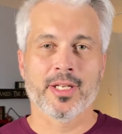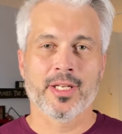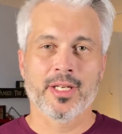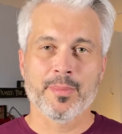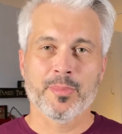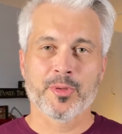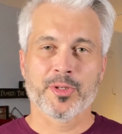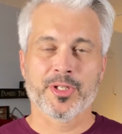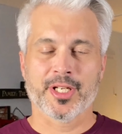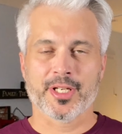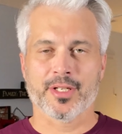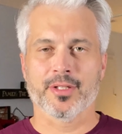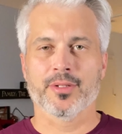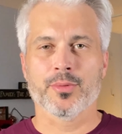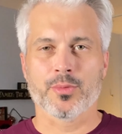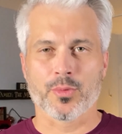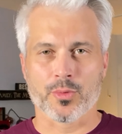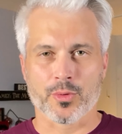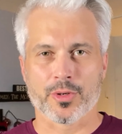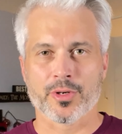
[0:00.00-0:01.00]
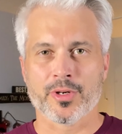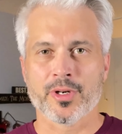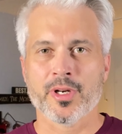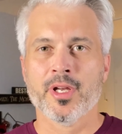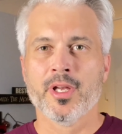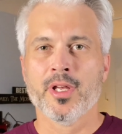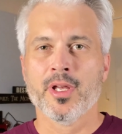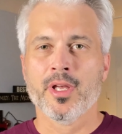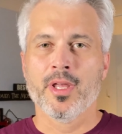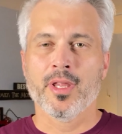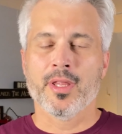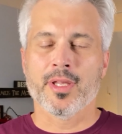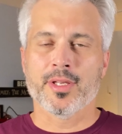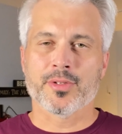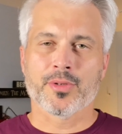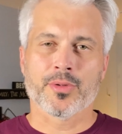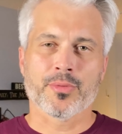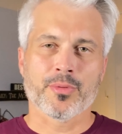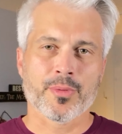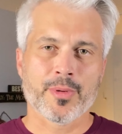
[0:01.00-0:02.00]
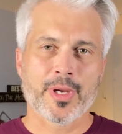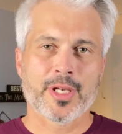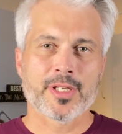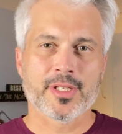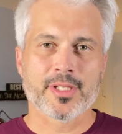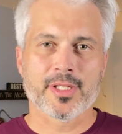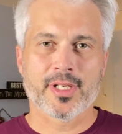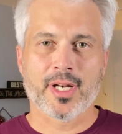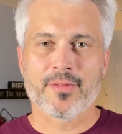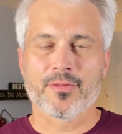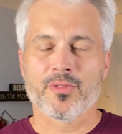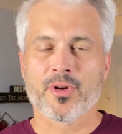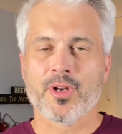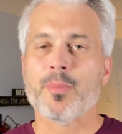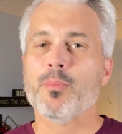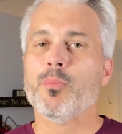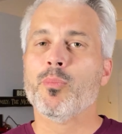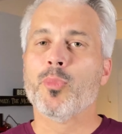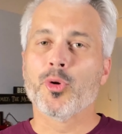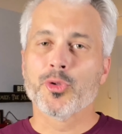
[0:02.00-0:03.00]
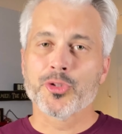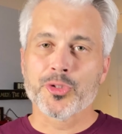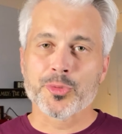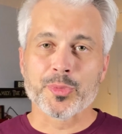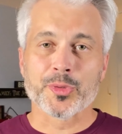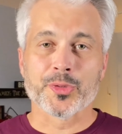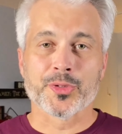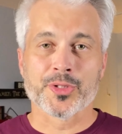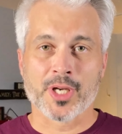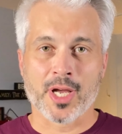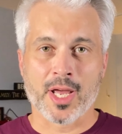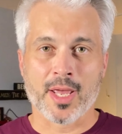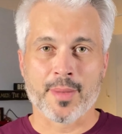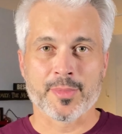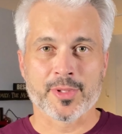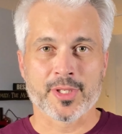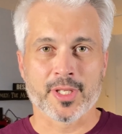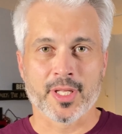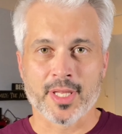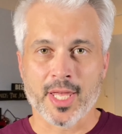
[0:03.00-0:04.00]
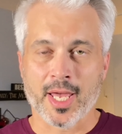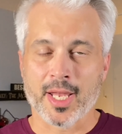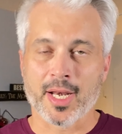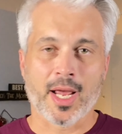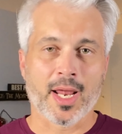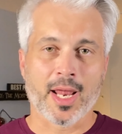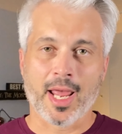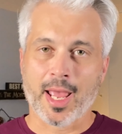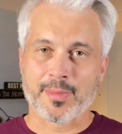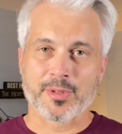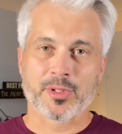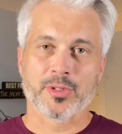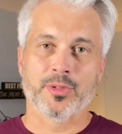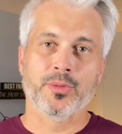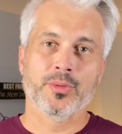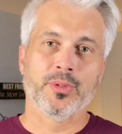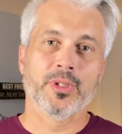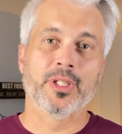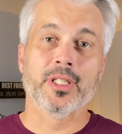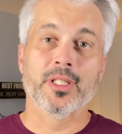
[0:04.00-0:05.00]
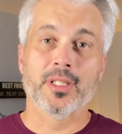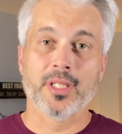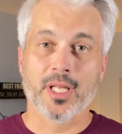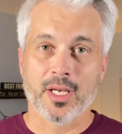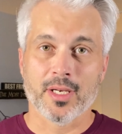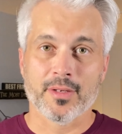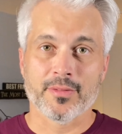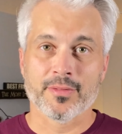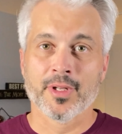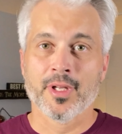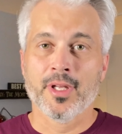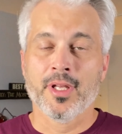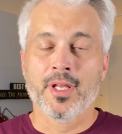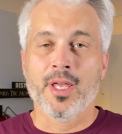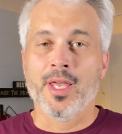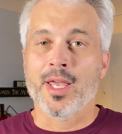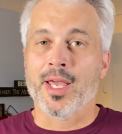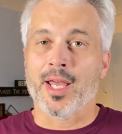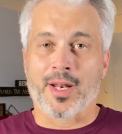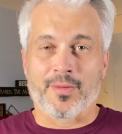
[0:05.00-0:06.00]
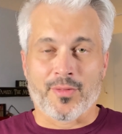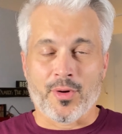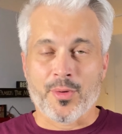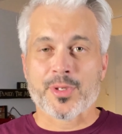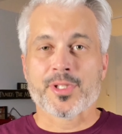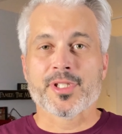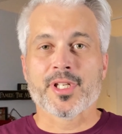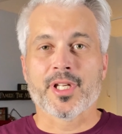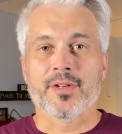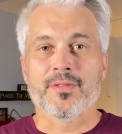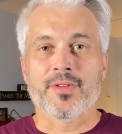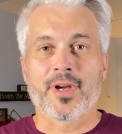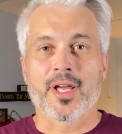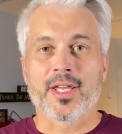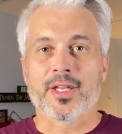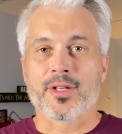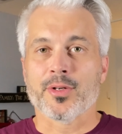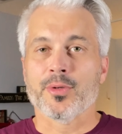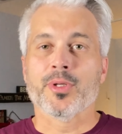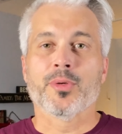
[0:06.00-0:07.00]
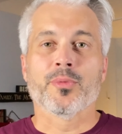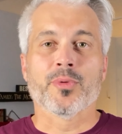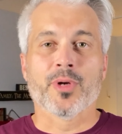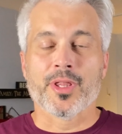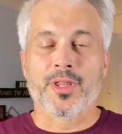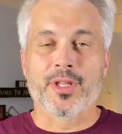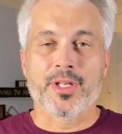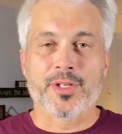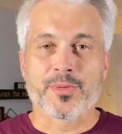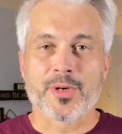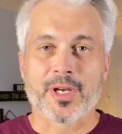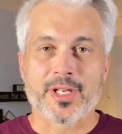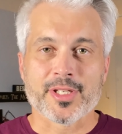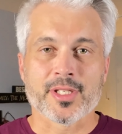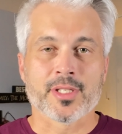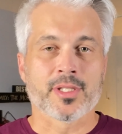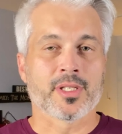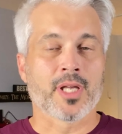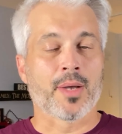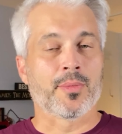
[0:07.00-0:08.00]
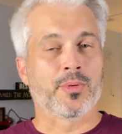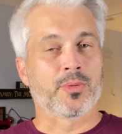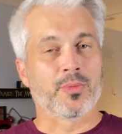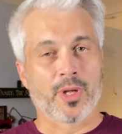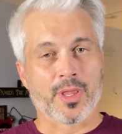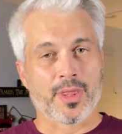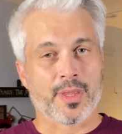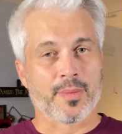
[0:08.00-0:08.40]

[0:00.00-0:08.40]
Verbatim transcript: in any particular order. These are 3 races that I've run multiple times and that I absolutely love. And I've always said if I could only run these races, I would run